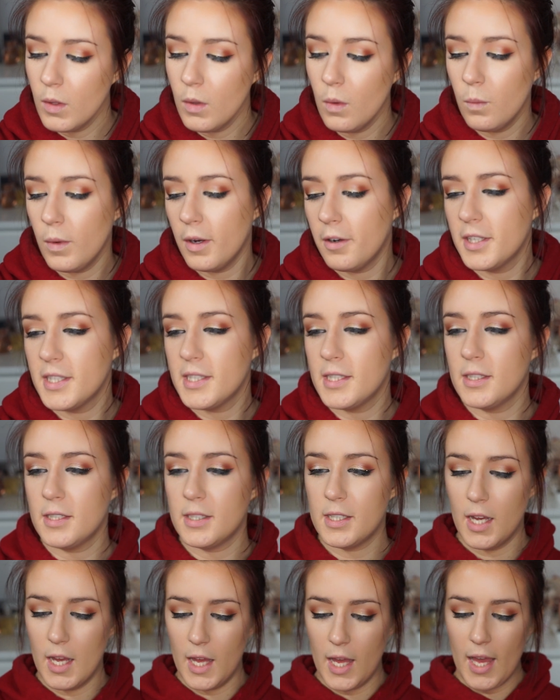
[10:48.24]
where is
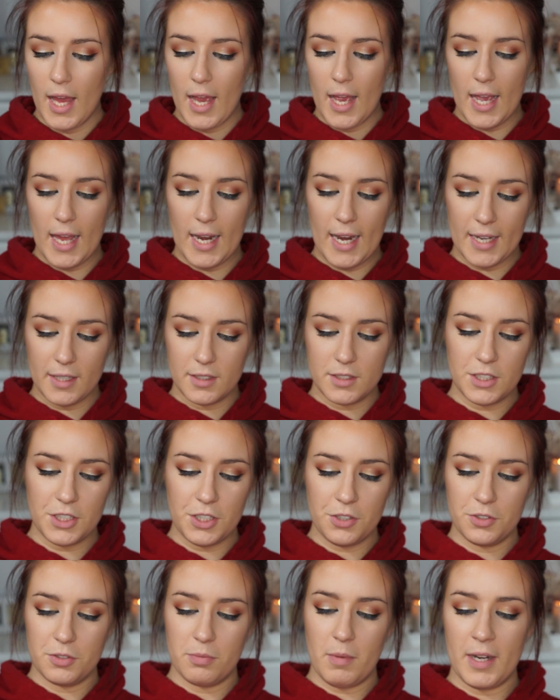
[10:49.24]
it? I like to
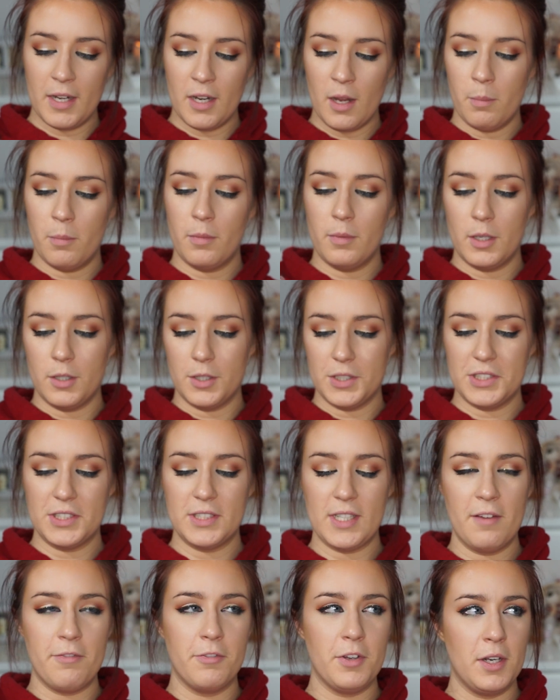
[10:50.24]
use my number
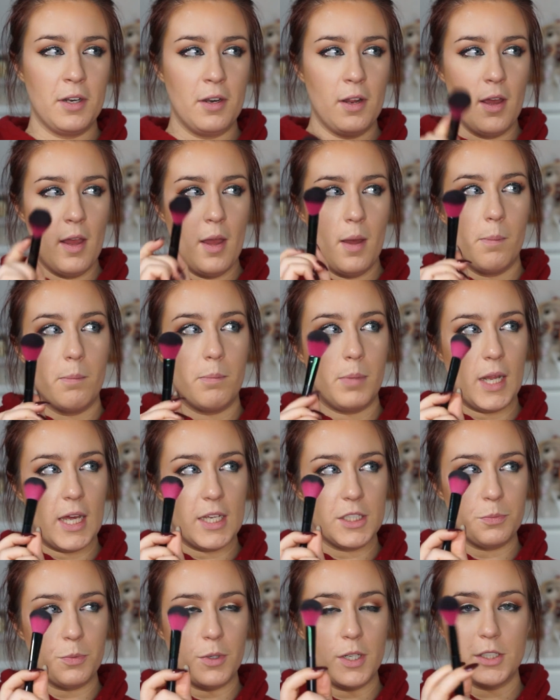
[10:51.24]
7
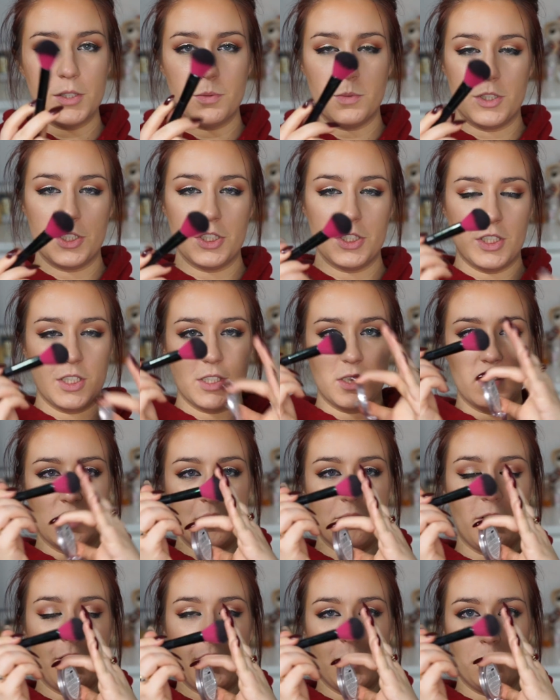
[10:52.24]
blush brush, which is just
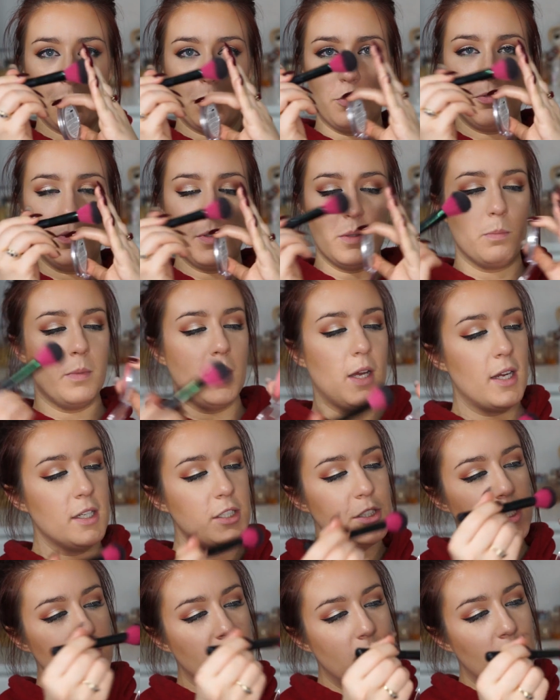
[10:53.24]
this very poofy
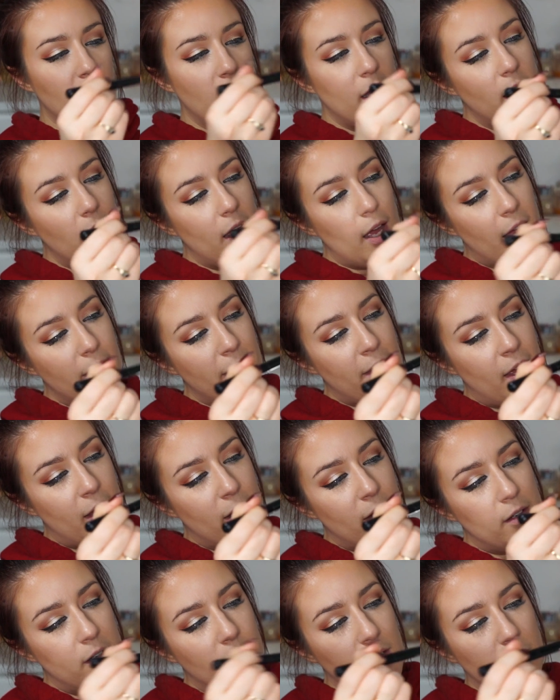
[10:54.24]
blush. And
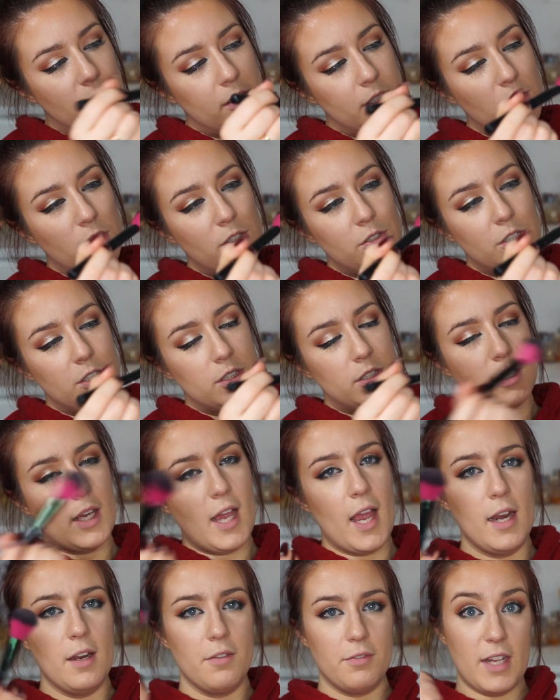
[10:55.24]
then you just
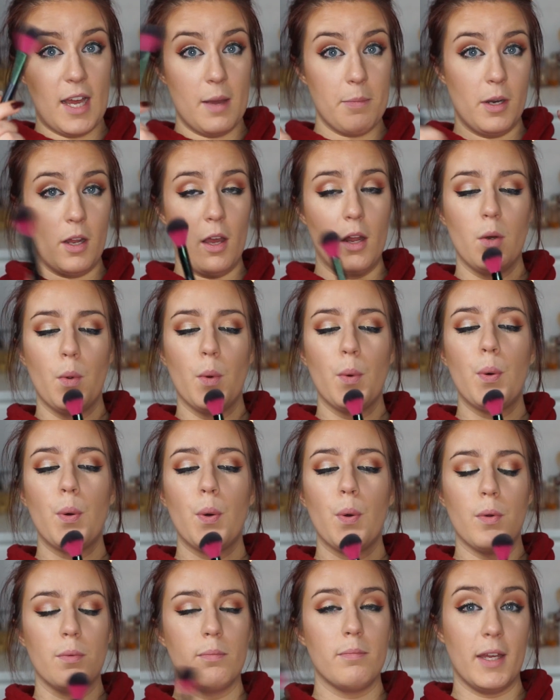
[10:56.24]
kind of dab it on,
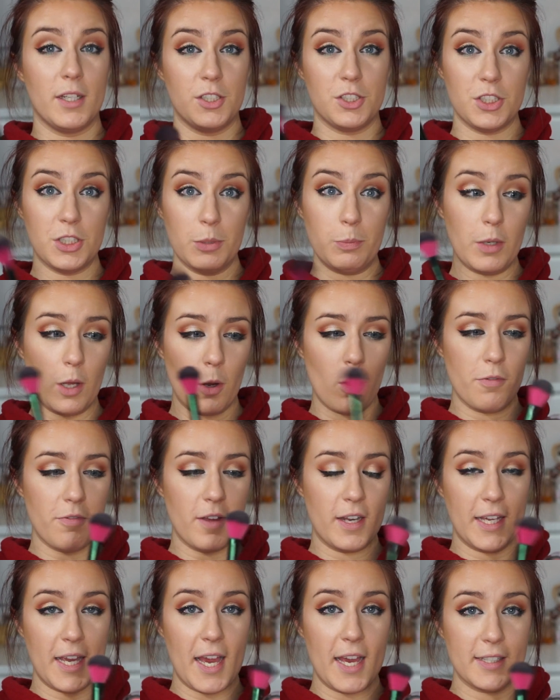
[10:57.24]
make sure you blow off
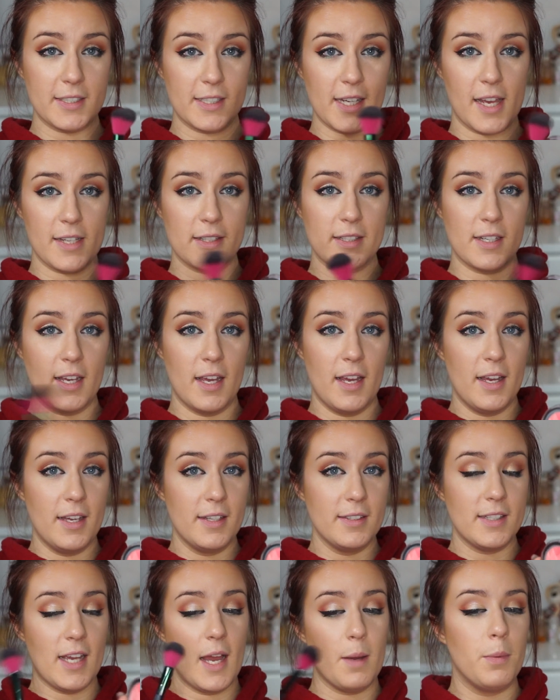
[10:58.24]
any excess,
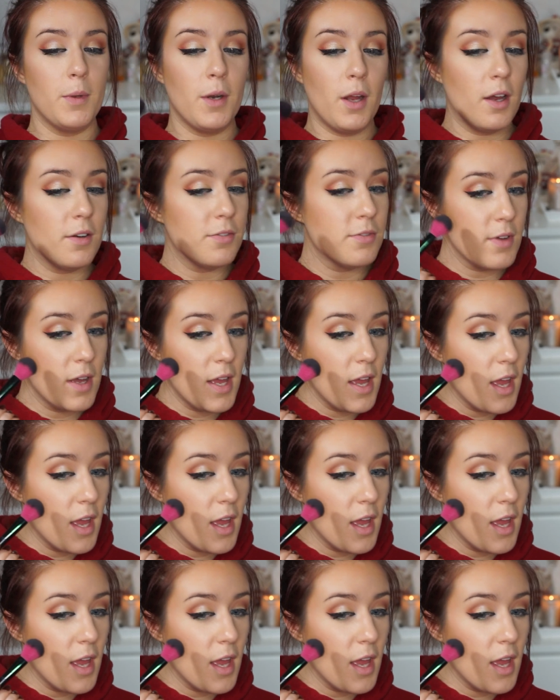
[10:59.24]
tap it off,